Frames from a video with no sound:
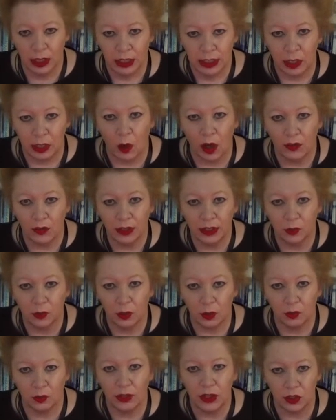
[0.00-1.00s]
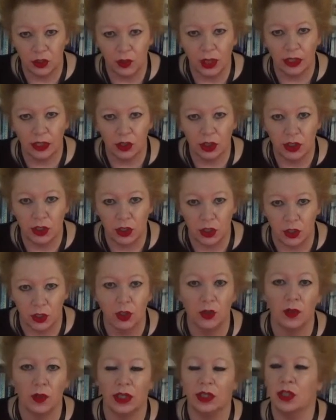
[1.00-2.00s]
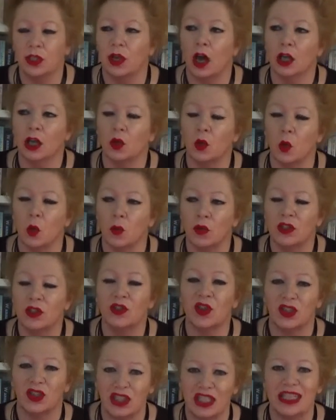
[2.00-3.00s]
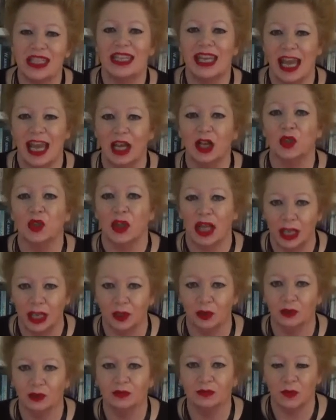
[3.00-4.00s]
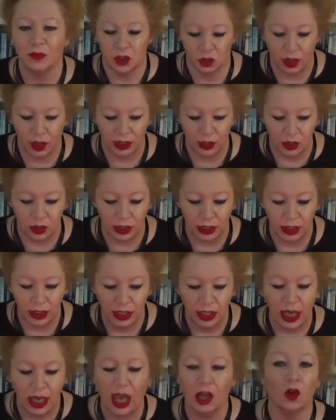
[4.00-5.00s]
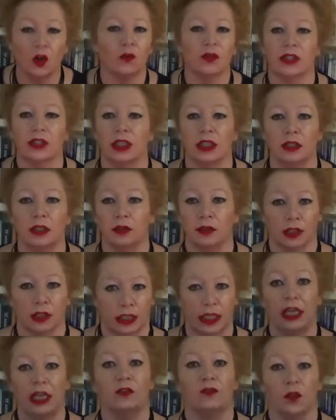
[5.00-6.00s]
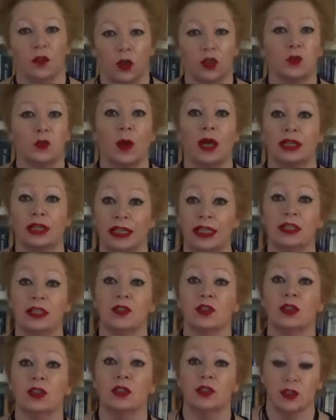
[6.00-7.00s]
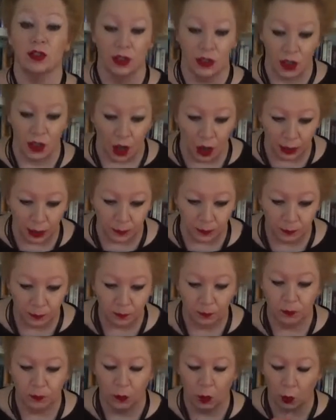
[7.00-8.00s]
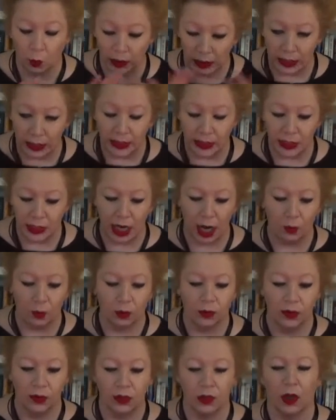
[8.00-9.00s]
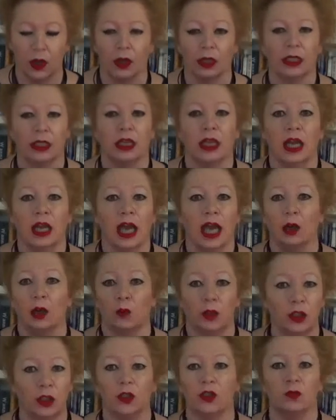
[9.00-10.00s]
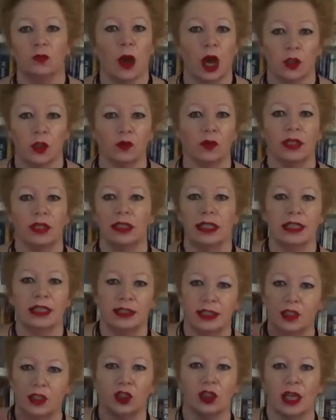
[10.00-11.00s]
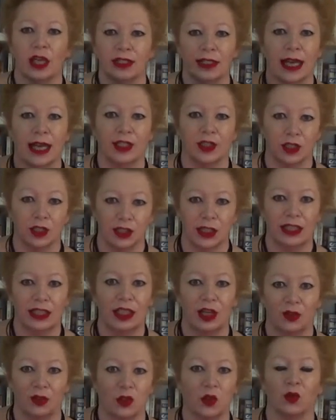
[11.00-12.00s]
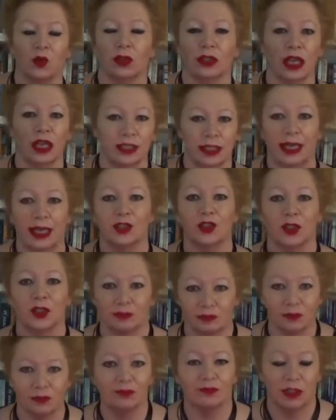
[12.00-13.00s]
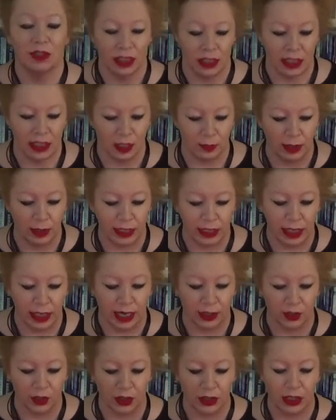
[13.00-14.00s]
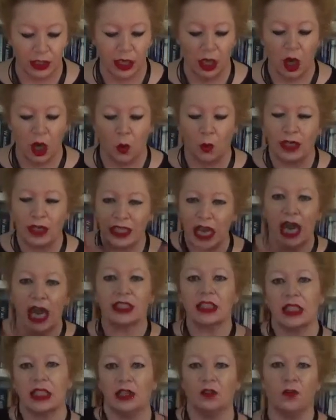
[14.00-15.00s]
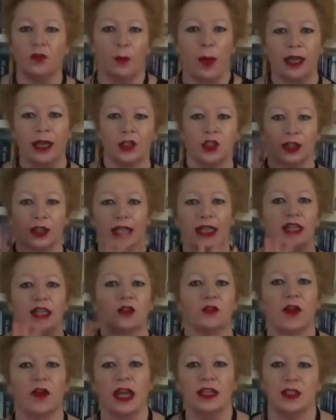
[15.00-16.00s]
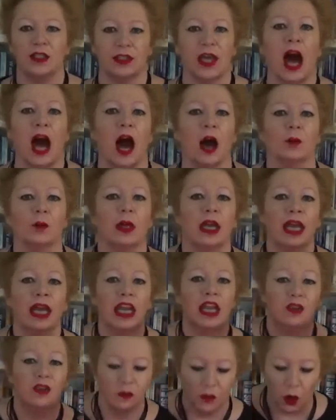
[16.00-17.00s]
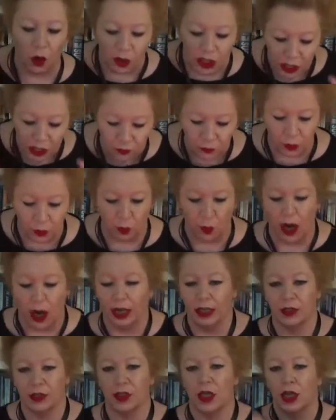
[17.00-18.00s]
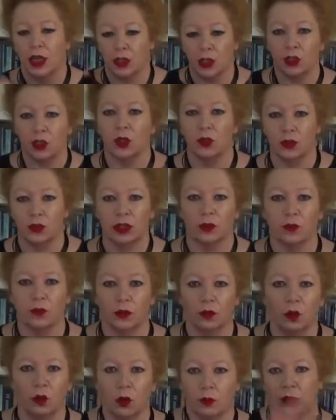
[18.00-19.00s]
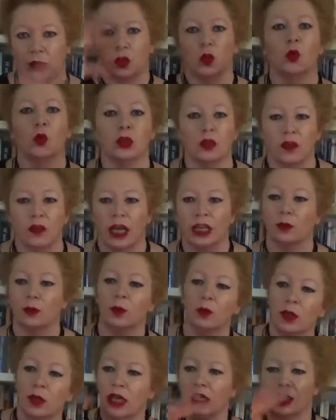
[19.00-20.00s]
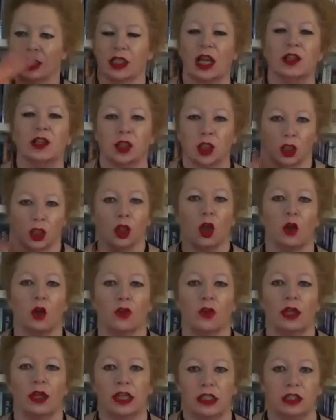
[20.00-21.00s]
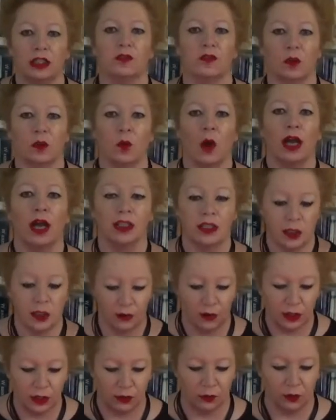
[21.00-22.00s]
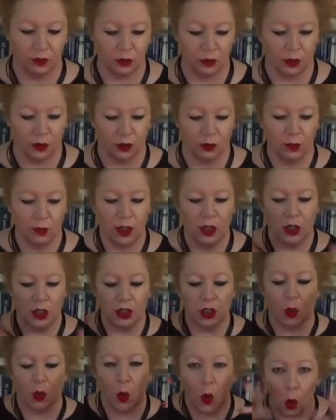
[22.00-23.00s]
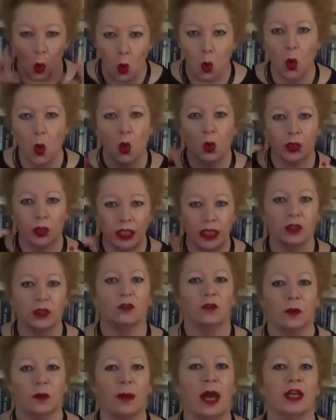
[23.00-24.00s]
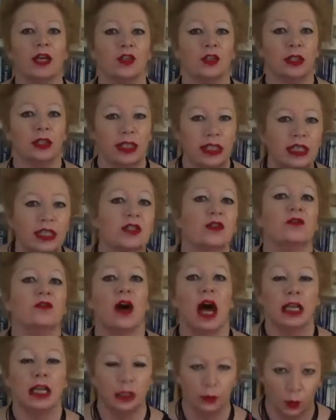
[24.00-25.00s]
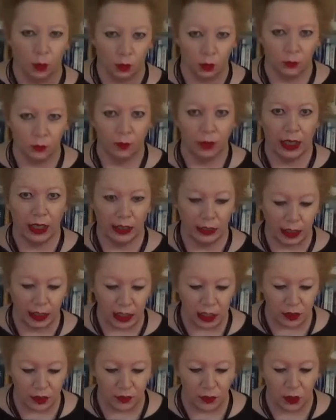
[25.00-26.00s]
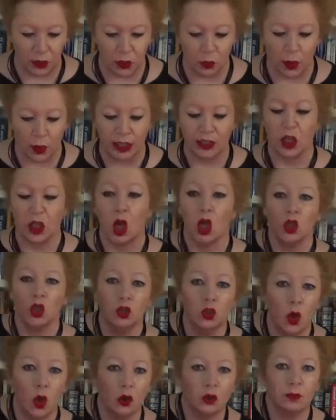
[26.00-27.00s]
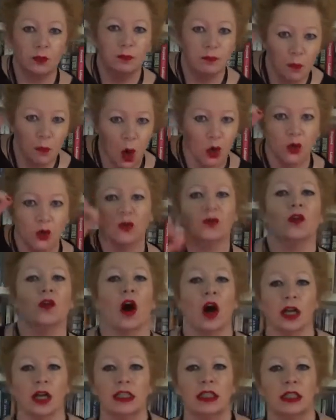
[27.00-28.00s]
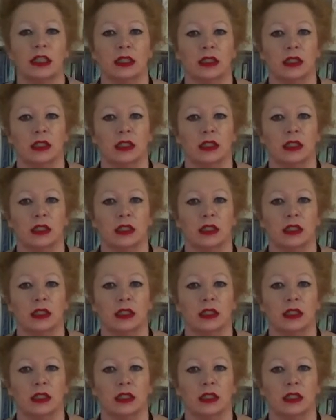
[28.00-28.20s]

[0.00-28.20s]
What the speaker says: Now I think there are three strategies to do this, and I call this the DLL strategy. And obviously the key first one is design. We need to start with design. And we use my three Ds: digitisation, deterritorialisation, disintermediation. We cut information and interfaces up in very different ways to suit different groups. It's all available to cut the cloth in different ways for different groups. So all information is available in these diverse ways, not modified,